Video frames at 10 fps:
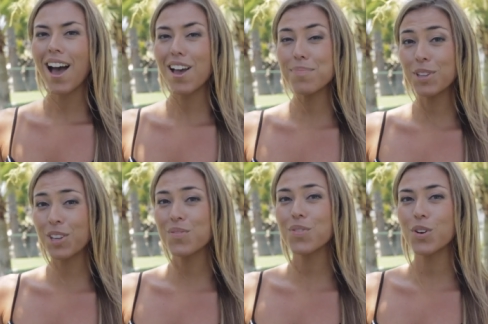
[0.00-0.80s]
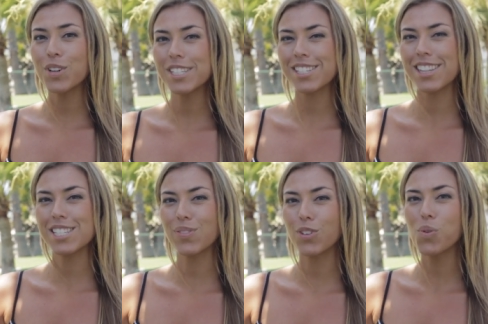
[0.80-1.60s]
I've been looking forward to
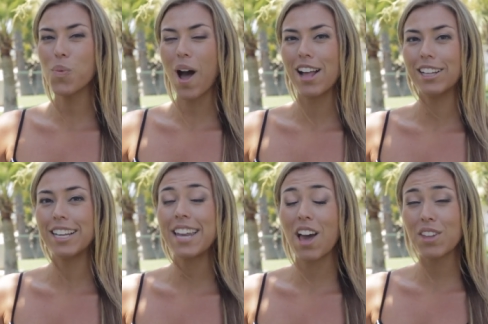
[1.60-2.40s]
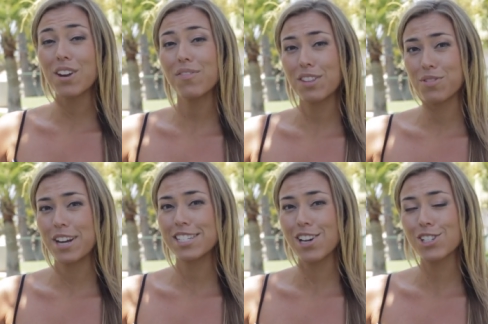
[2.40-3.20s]
this for a while, and now that I've found the
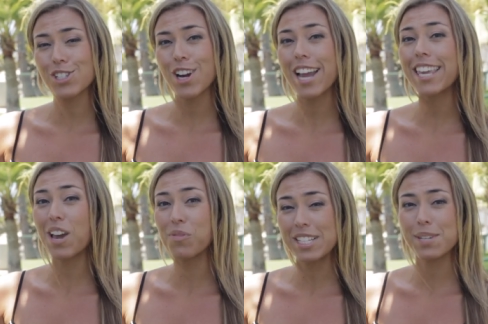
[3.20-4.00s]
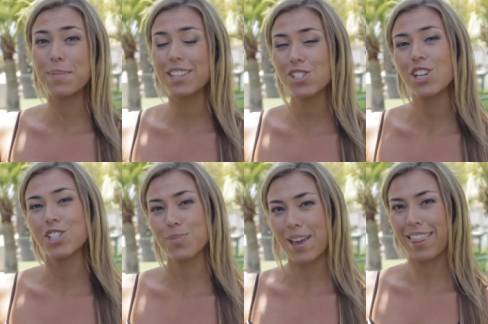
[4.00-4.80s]
right doctor, I can't wait to make this
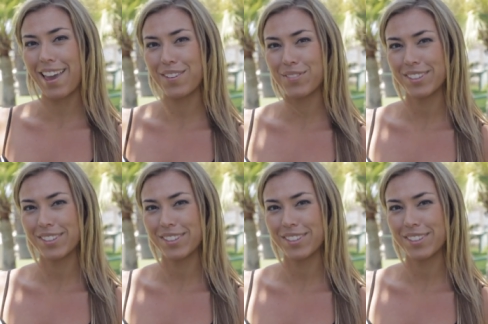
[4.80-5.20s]
change in my life.